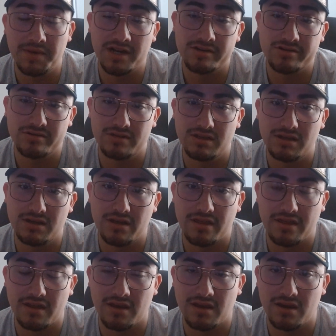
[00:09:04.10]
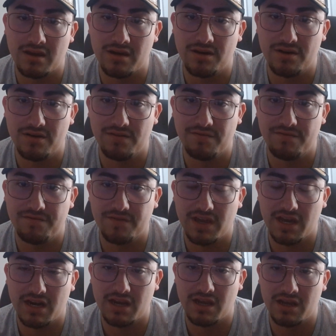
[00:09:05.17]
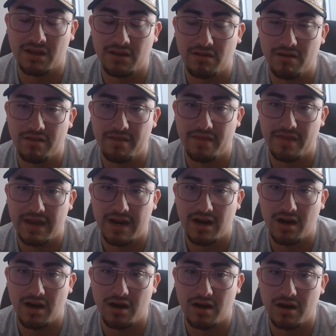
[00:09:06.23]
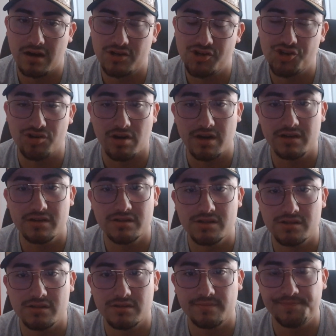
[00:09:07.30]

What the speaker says: actually thinking of getting their sharks